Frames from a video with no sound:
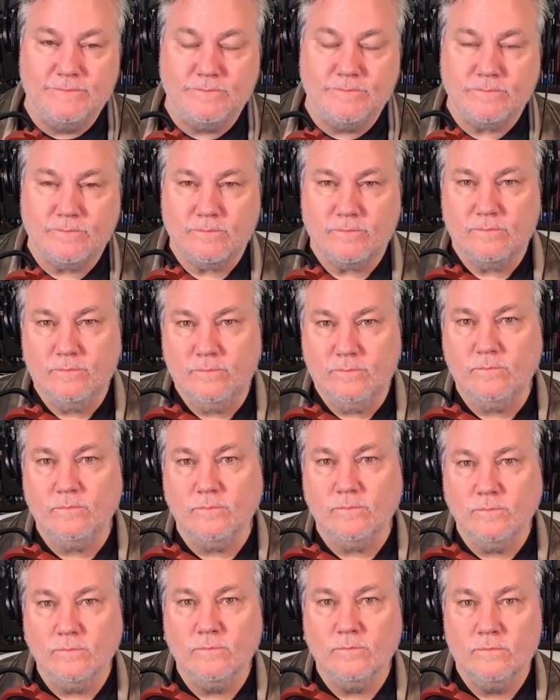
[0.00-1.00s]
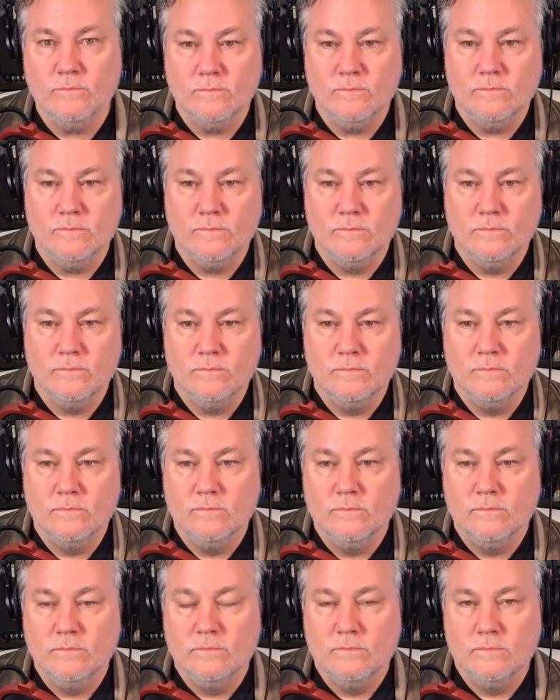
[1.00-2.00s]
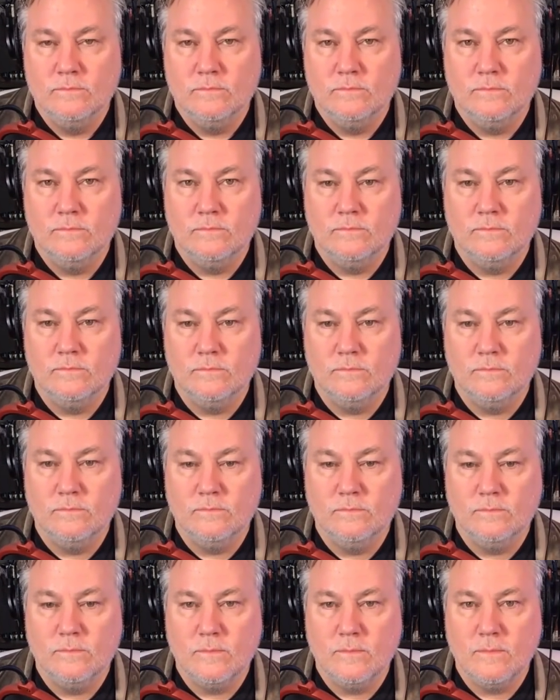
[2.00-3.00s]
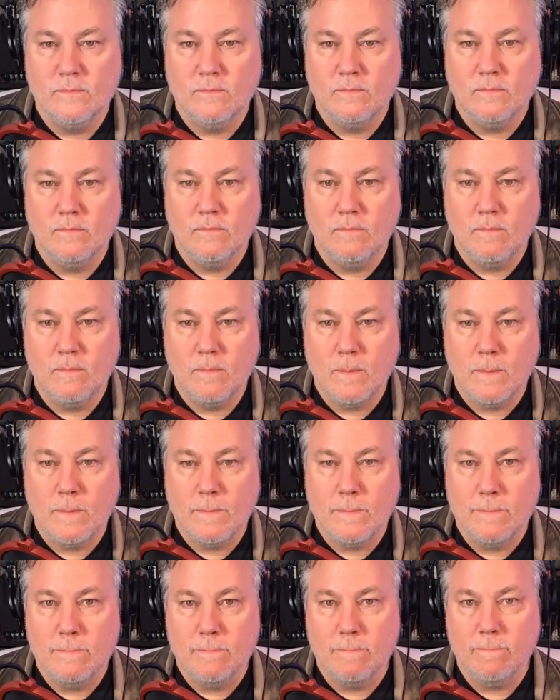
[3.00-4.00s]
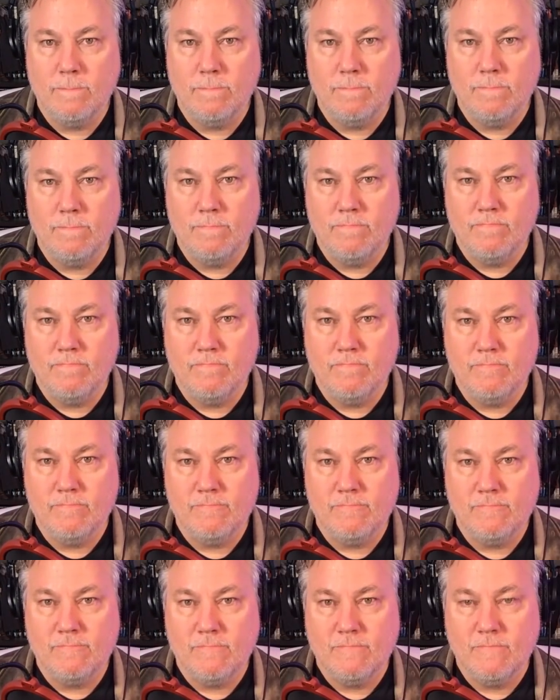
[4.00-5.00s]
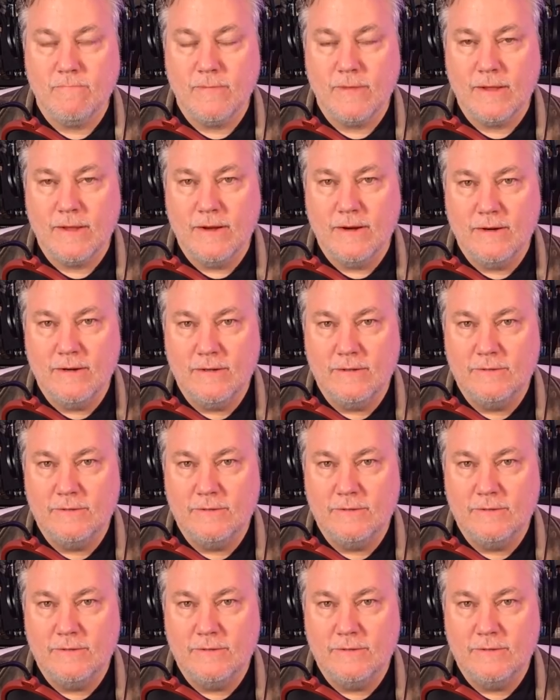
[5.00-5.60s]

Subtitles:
[no speech]